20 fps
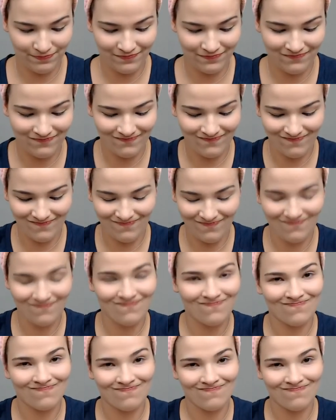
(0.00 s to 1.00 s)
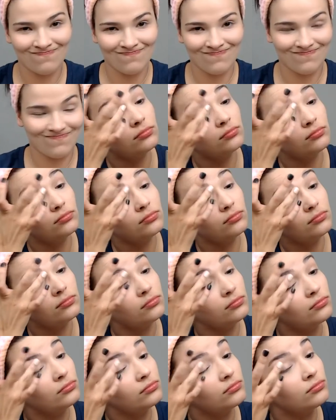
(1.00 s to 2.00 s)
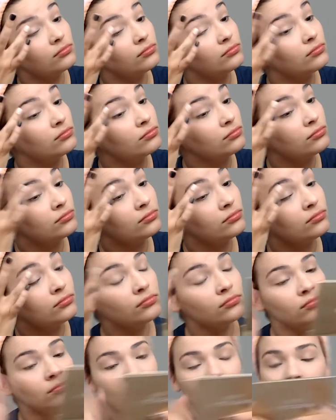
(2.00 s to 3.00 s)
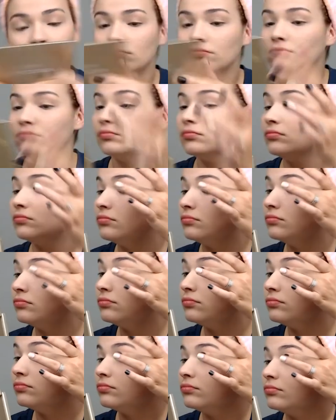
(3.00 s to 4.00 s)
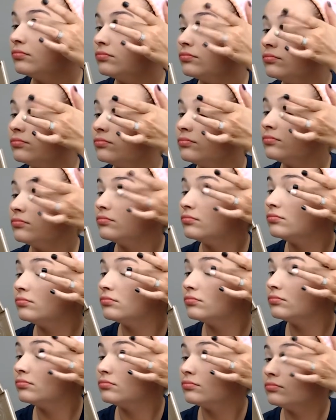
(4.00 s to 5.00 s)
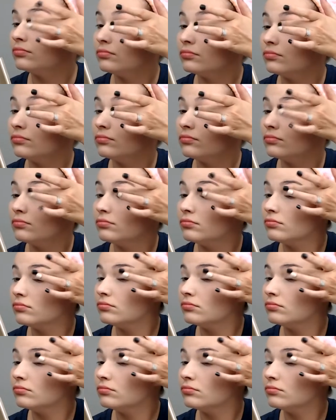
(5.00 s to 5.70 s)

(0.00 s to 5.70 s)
No one is speaking in this clip.